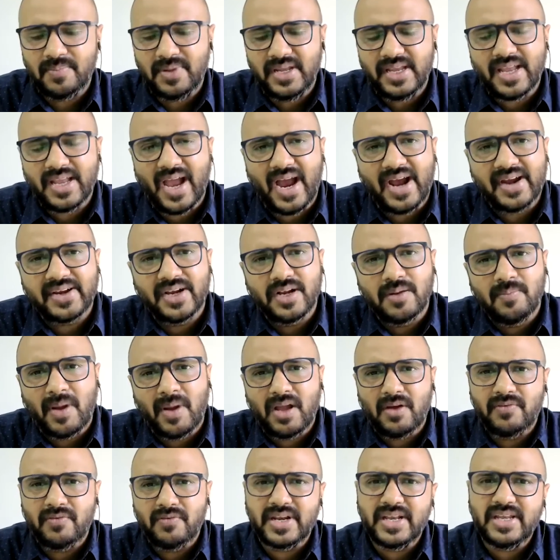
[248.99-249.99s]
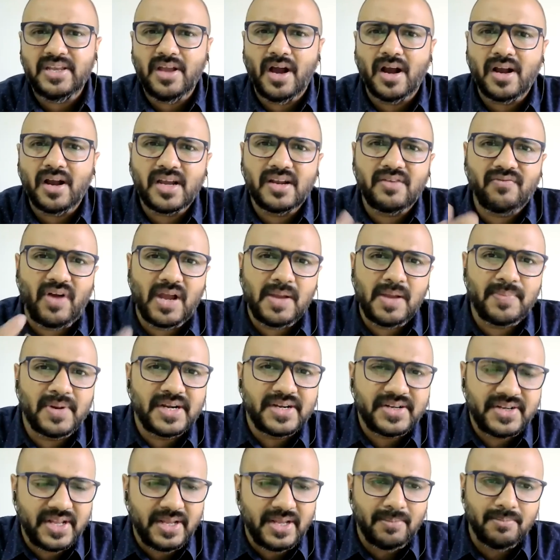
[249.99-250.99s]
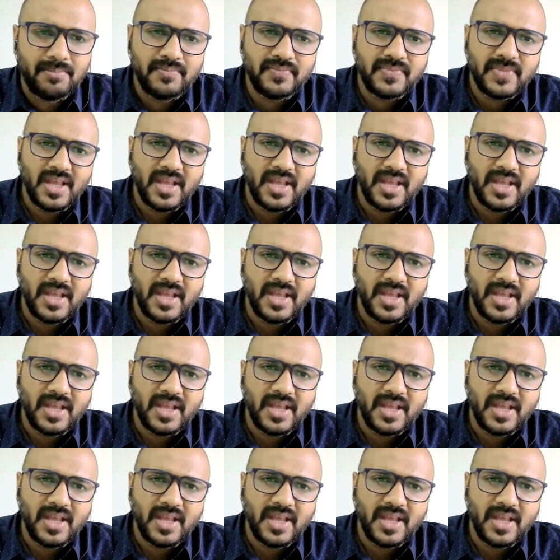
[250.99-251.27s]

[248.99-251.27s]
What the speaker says: being handled by a very young and vibrant team.